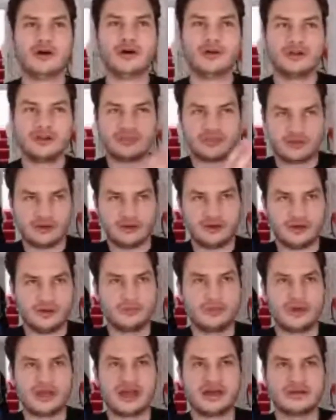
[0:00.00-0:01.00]
on
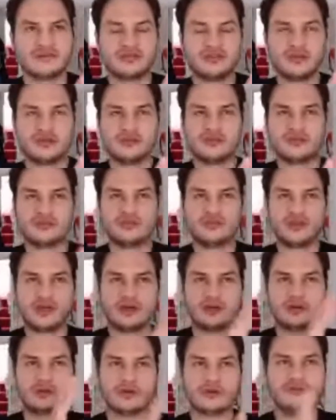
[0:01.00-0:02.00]
Ethereum, we have this
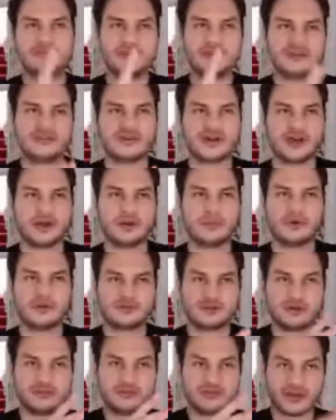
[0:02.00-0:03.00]
thing called DeFi,
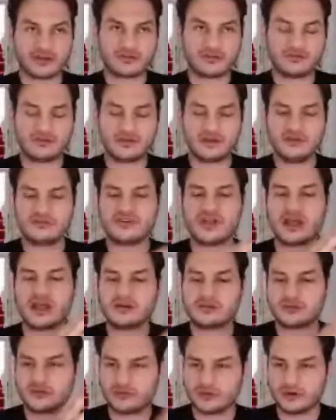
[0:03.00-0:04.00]
which are effectively
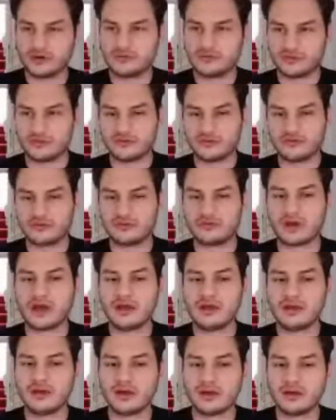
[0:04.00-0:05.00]
financial services,
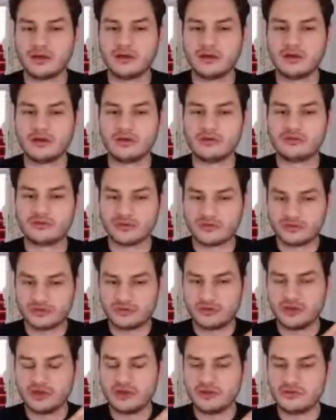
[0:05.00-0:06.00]
right?
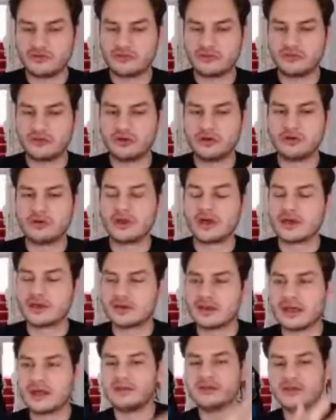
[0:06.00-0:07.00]
Just these,
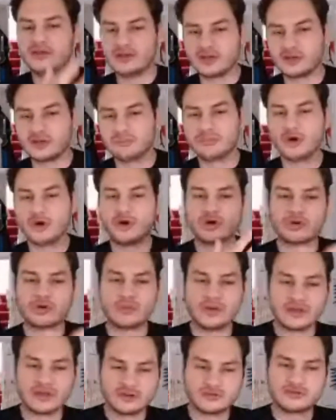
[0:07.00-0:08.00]
like lending and
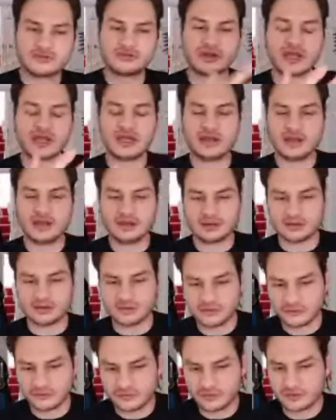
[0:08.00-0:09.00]
borrowing and trading
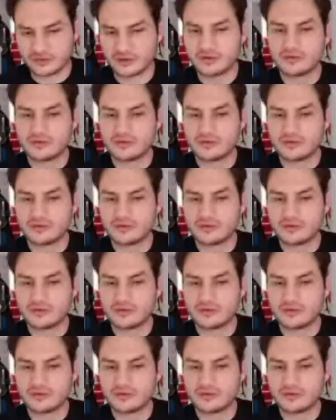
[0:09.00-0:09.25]
and,